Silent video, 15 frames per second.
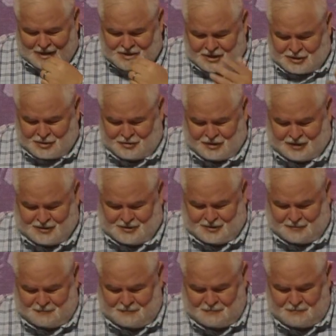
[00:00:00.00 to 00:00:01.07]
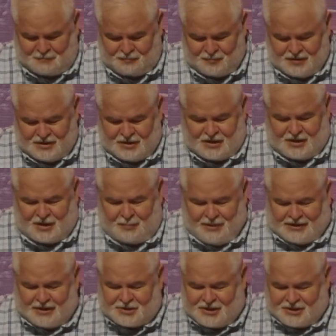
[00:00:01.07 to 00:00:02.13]
does he do this?
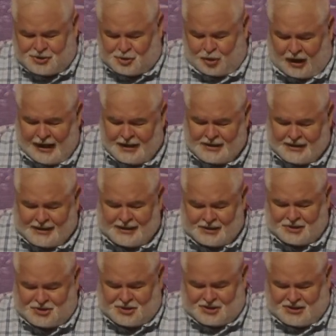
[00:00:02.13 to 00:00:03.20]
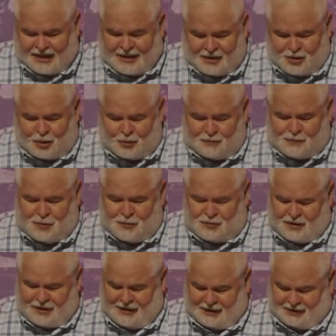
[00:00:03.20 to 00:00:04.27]
Because he's trying to get us to take note of two
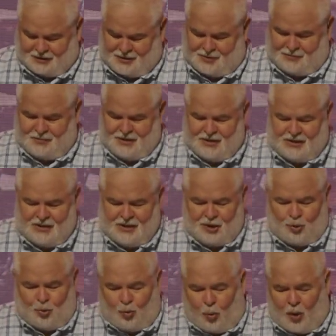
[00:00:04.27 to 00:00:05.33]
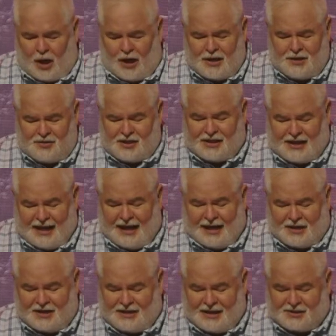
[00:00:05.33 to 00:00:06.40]
things. One, that it
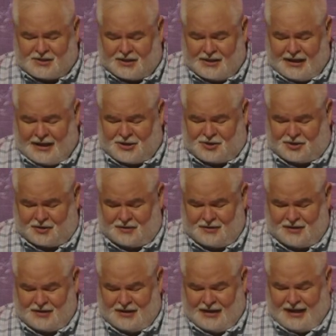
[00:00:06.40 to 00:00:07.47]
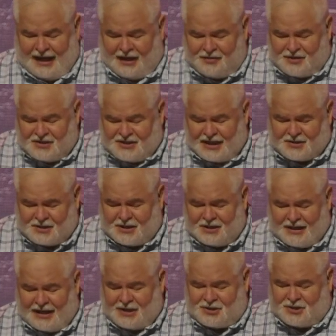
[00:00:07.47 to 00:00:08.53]
had a designation. And the
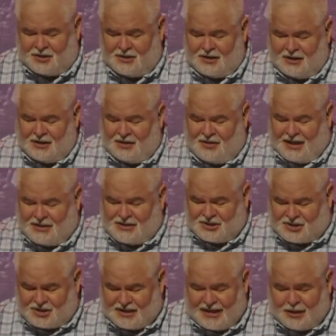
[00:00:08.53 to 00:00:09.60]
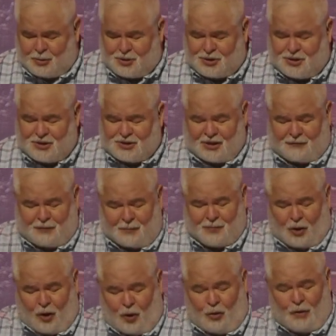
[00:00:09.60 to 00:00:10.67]
designation that distinguishes it from
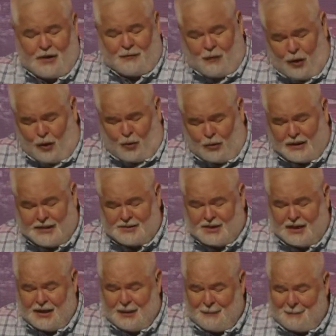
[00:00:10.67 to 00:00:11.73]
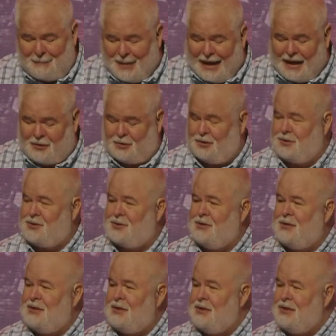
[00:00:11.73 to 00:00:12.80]
the Holy of Holies matters.
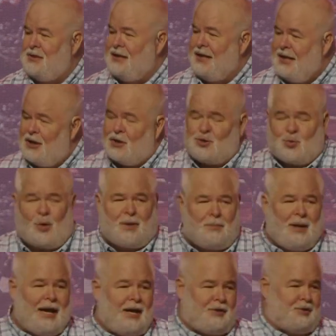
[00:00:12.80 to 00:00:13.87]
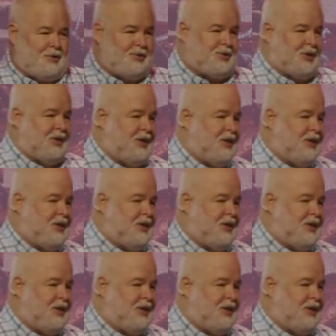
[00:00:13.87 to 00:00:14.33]
Here's what matters.